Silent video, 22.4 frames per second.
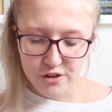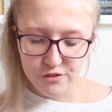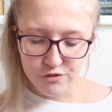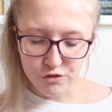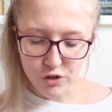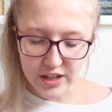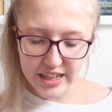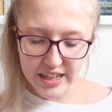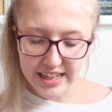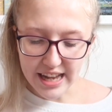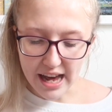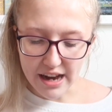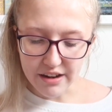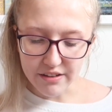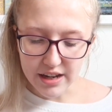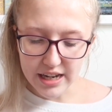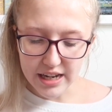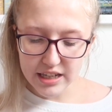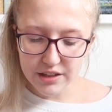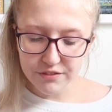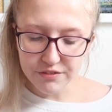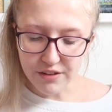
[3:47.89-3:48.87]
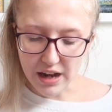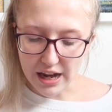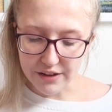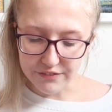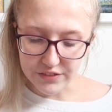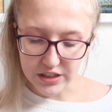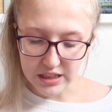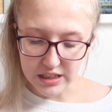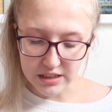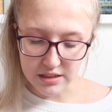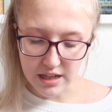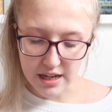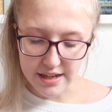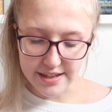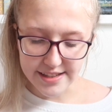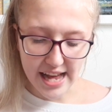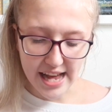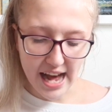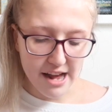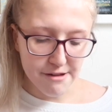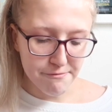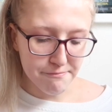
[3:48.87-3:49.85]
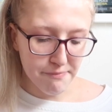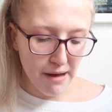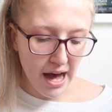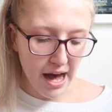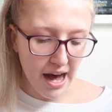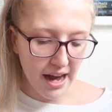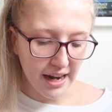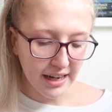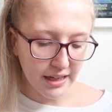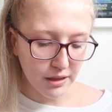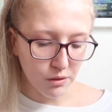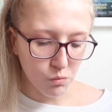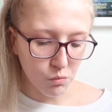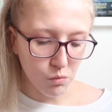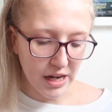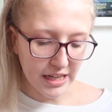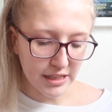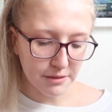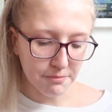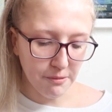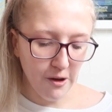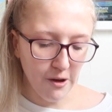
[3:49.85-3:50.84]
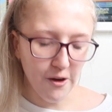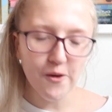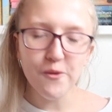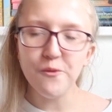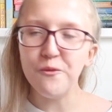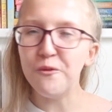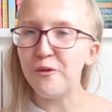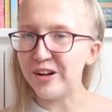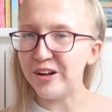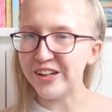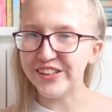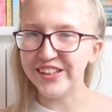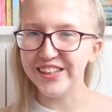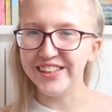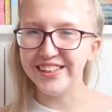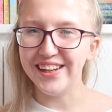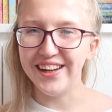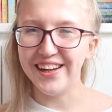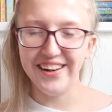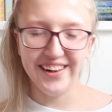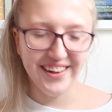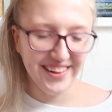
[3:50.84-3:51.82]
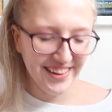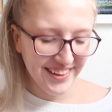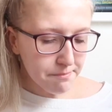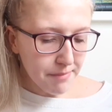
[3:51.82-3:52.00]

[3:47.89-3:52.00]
running a late farmer's dive bar in Westport, Washington.